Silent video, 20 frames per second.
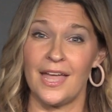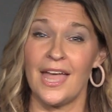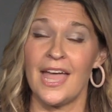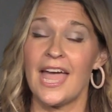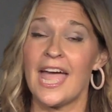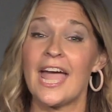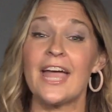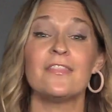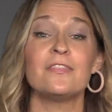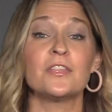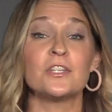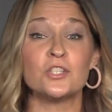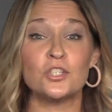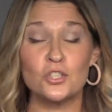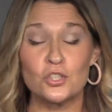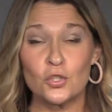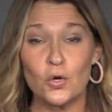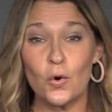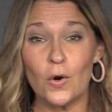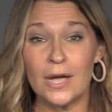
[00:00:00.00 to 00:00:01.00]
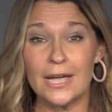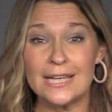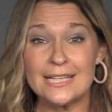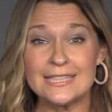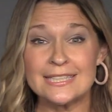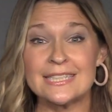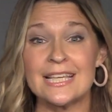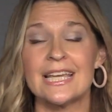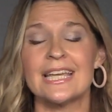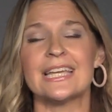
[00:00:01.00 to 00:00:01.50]
And the
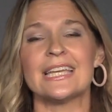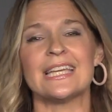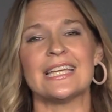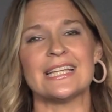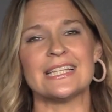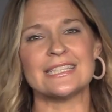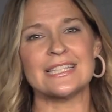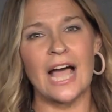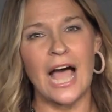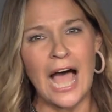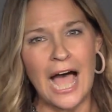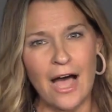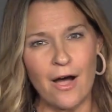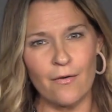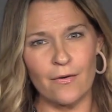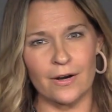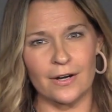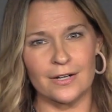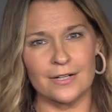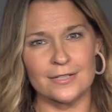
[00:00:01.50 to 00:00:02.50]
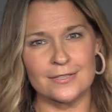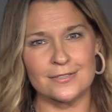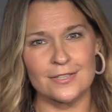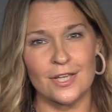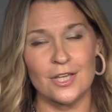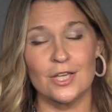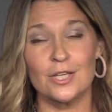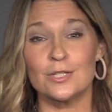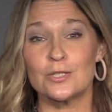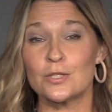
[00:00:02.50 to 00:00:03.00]
choice is ours.
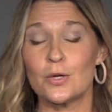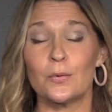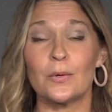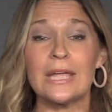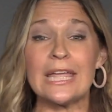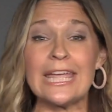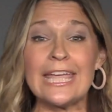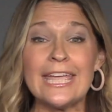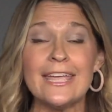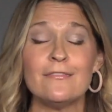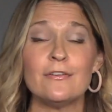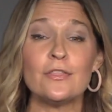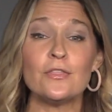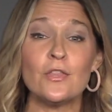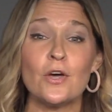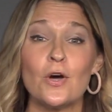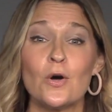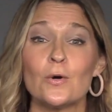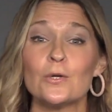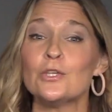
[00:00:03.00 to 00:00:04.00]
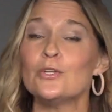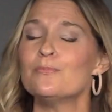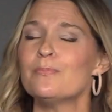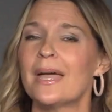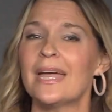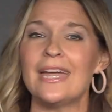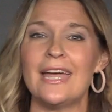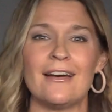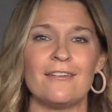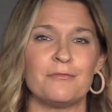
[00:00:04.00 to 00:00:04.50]
So even though you
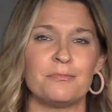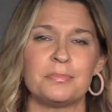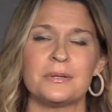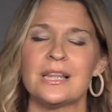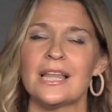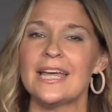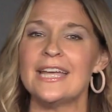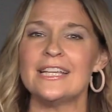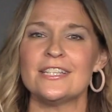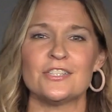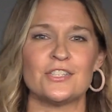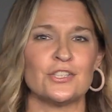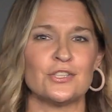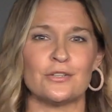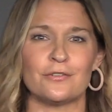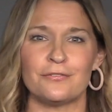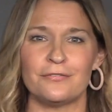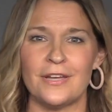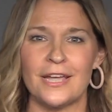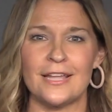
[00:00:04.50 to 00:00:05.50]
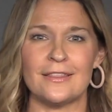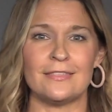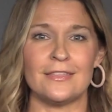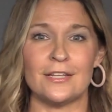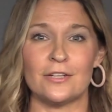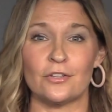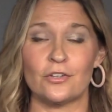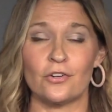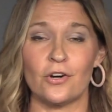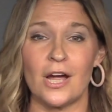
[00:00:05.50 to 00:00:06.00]
may have placed your faith
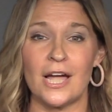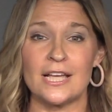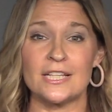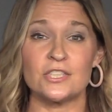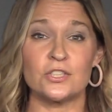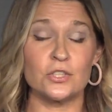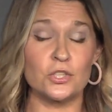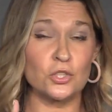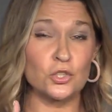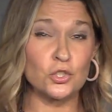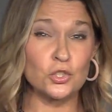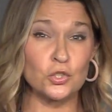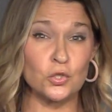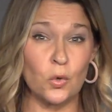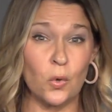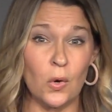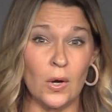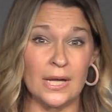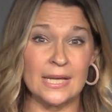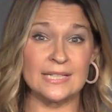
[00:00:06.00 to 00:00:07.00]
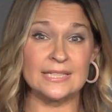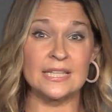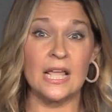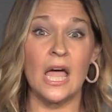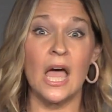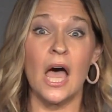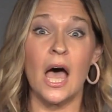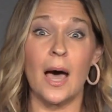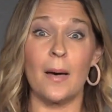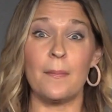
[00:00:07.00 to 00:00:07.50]
in Christ, the choice
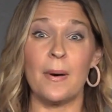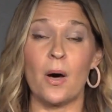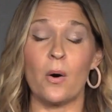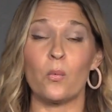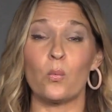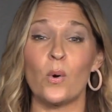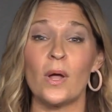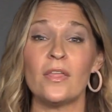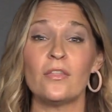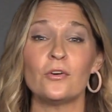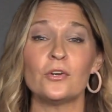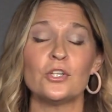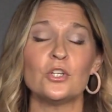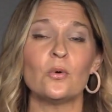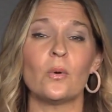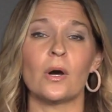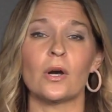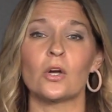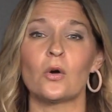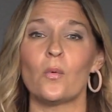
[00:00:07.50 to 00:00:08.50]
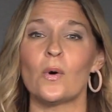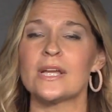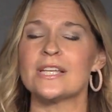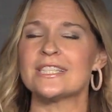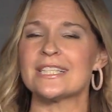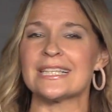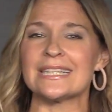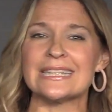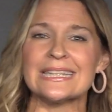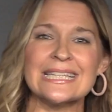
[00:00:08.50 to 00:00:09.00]
about whether you are going
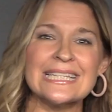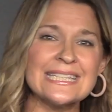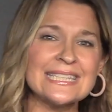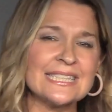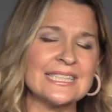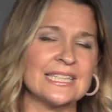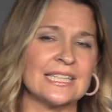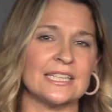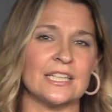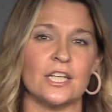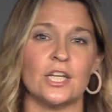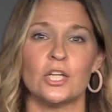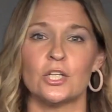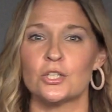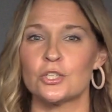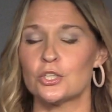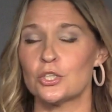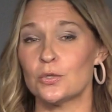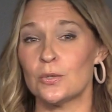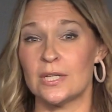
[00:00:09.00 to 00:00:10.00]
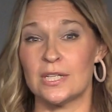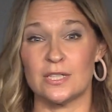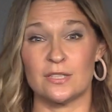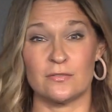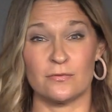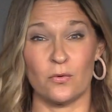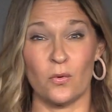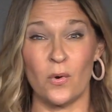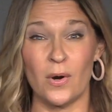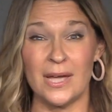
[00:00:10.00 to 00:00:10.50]
to listen to his
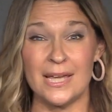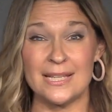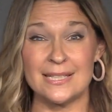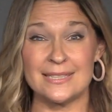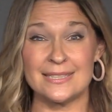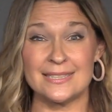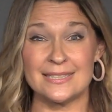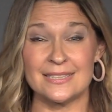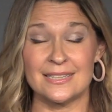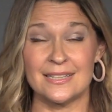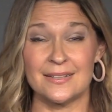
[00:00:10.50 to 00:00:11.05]
voice,